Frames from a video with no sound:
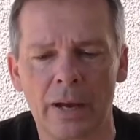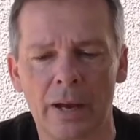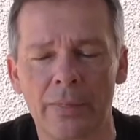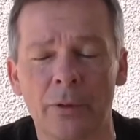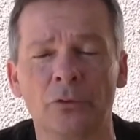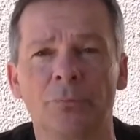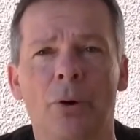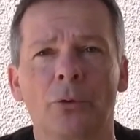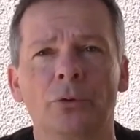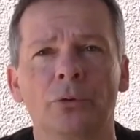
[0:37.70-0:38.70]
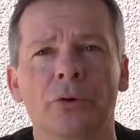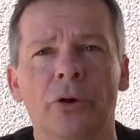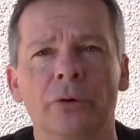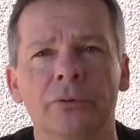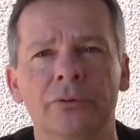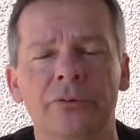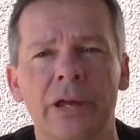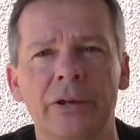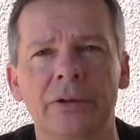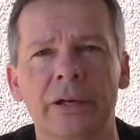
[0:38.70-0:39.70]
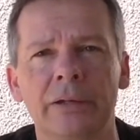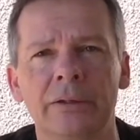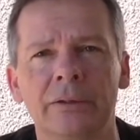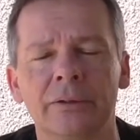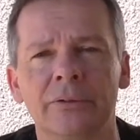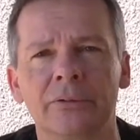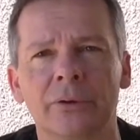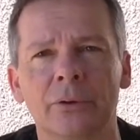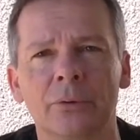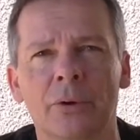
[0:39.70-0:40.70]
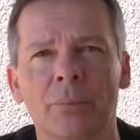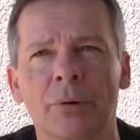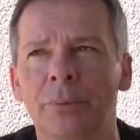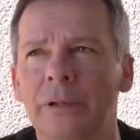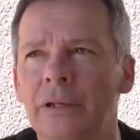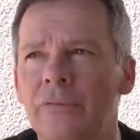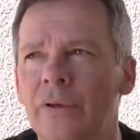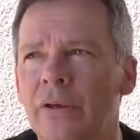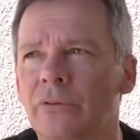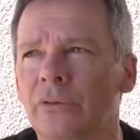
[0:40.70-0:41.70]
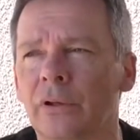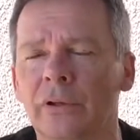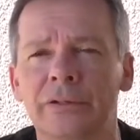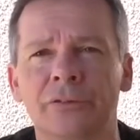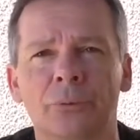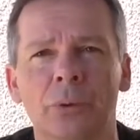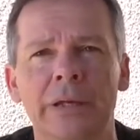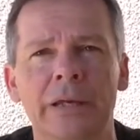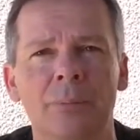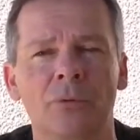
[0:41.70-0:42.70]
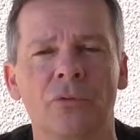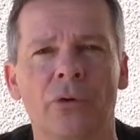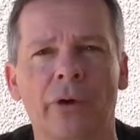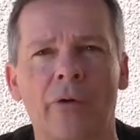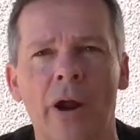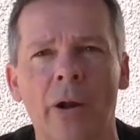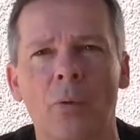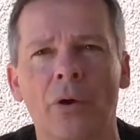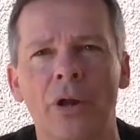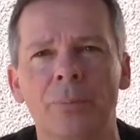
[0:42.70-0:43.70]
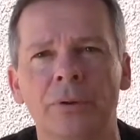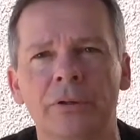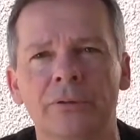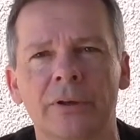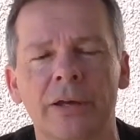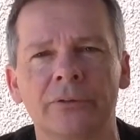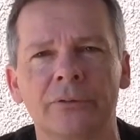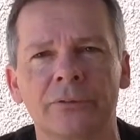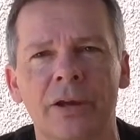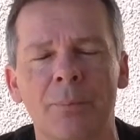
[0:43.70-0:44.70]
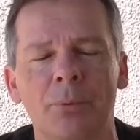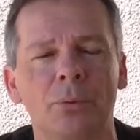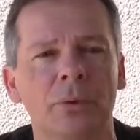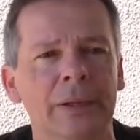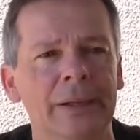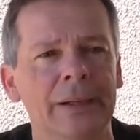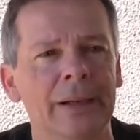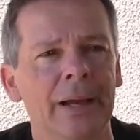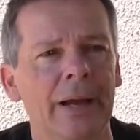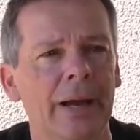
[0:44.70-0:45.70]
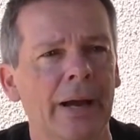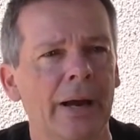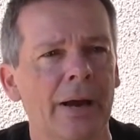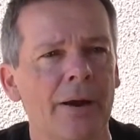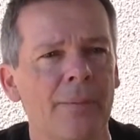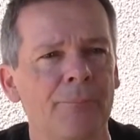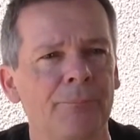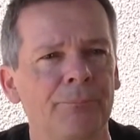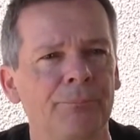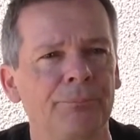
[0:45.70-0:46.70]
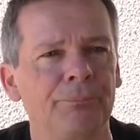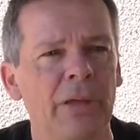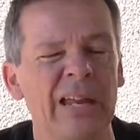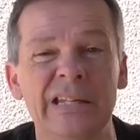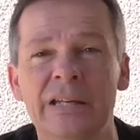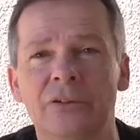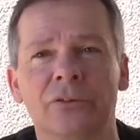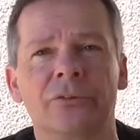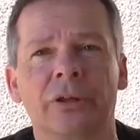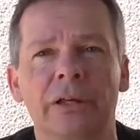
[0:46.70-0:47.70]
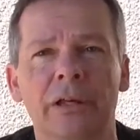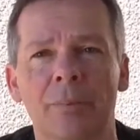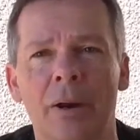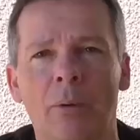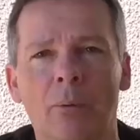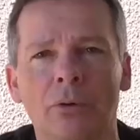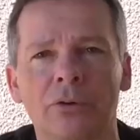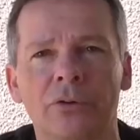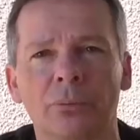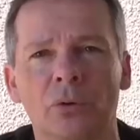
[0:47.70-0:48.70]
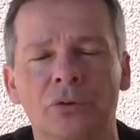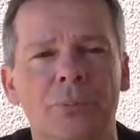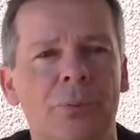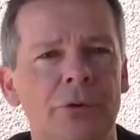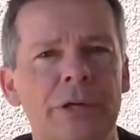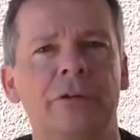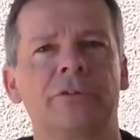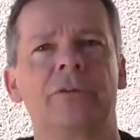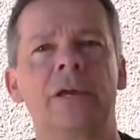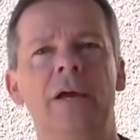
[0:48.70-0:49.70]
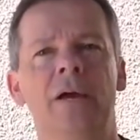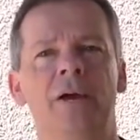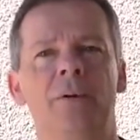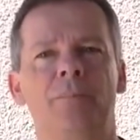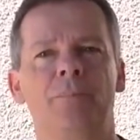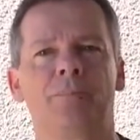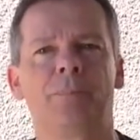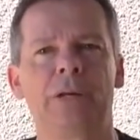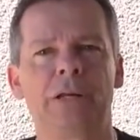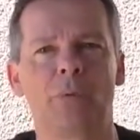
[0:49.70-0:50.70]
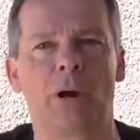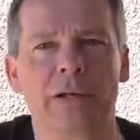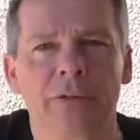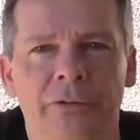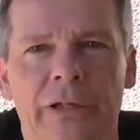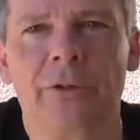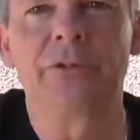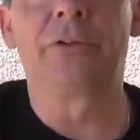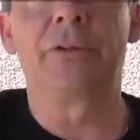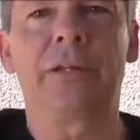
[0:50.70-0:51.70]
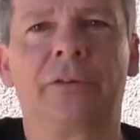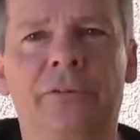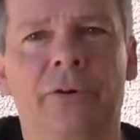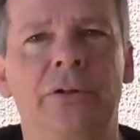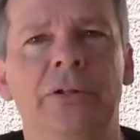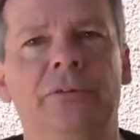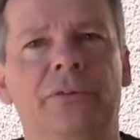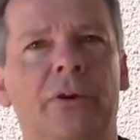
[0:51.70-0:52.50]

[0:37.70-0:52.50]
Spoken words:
That was bottled on Saturday, so I'll probably leave that till at least the weekend before I crack one open as a sample. And yeah, just thinking about what to brew next. But anyway, let's get into the exciting